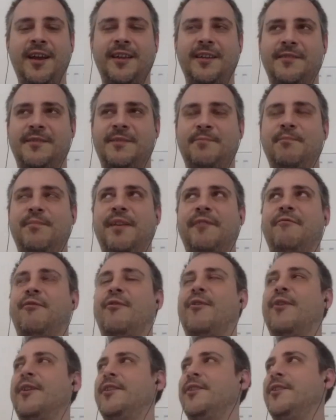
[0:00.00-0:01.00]
It's
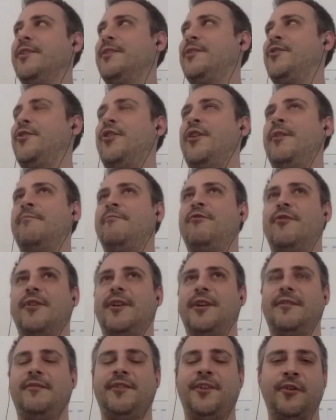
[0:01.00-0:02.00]
before the term
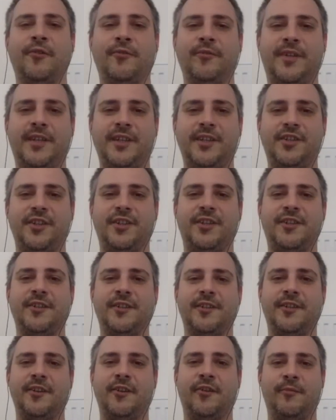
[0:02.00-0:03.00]
for,
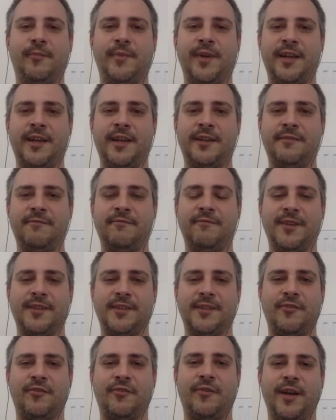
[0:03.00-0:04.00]
digital nomad
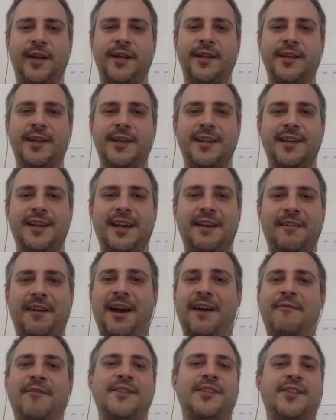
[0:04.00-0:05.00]
was coined.
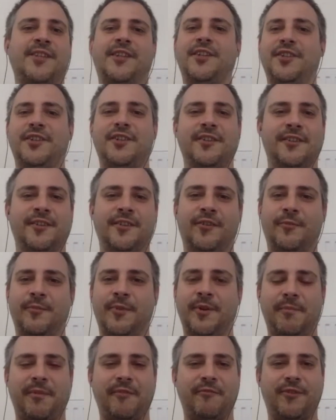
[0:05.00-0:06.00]
I was a digital
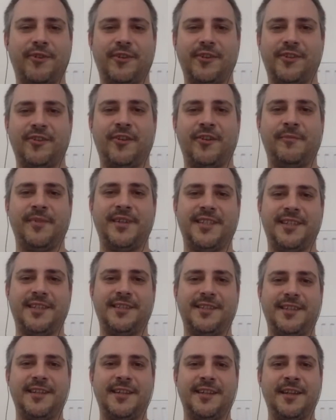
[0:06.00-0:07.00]
nomad before the term
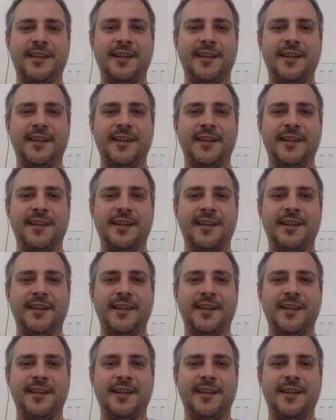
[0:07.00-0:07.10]
existed.